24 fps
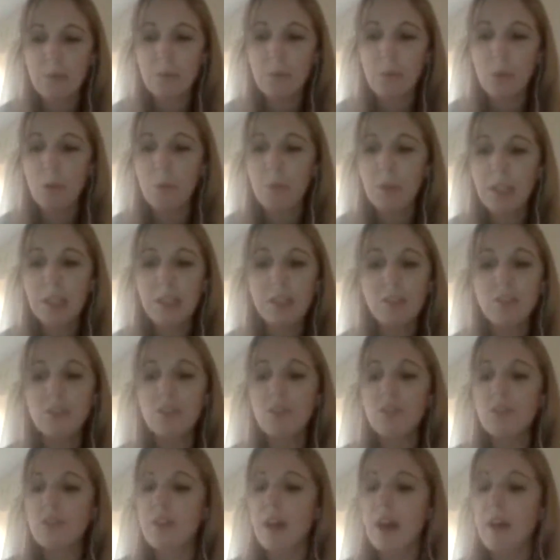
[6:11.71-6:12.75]
what we can
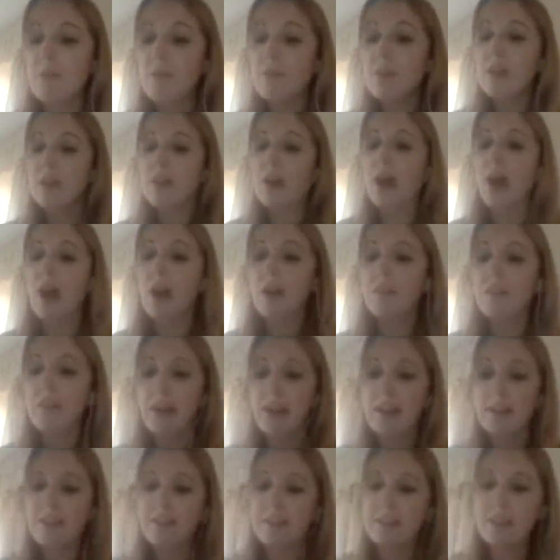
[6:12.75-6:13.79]
do down our
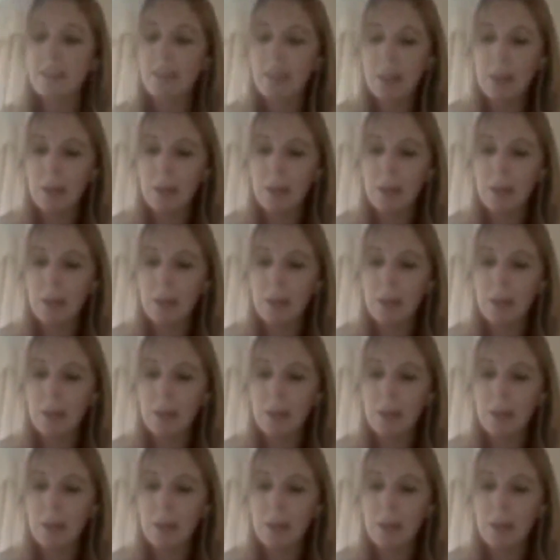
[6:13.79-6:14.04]
end.